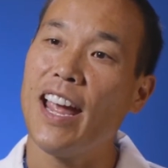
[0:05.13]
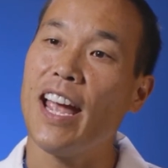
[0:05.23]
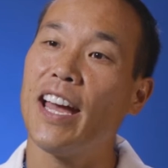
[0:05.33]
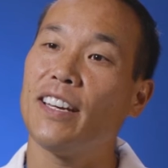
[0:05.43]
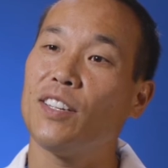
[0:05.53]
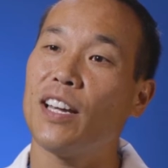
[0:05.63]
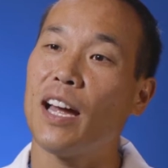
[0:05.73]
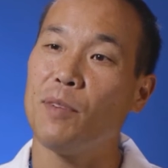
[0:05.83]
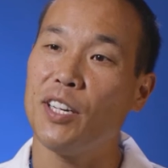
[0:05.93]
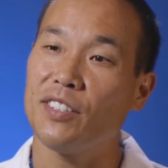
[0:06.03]
and
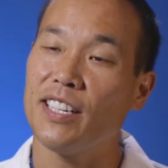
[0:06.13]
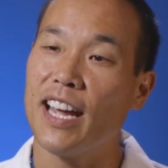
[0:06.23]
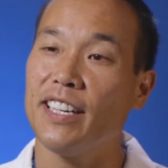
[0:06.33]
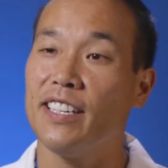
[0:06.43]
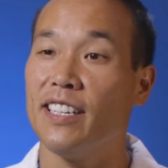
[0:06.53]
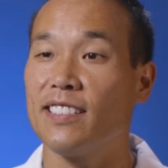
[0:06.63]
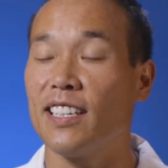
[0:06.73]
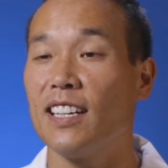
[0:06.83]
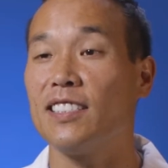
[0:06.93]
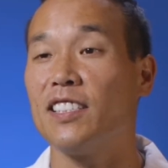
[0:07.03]
I'm here today to
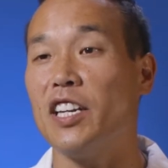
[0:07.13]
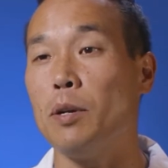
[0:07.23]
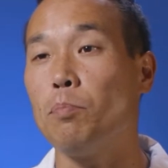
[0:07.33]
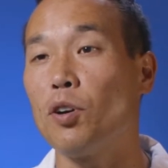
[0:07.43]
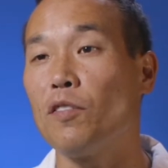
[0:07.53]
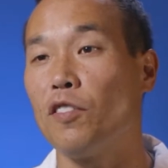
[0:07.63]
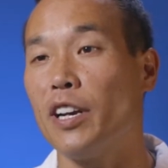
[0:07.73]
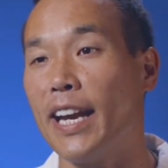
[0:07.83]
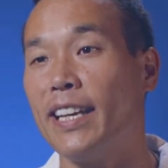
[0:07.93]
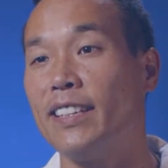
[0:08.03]
discuss
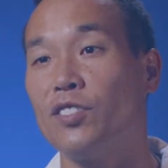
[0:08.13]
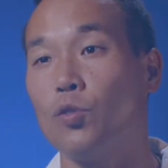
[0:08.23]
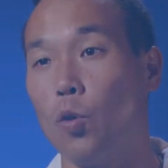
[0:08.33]
imperforate anus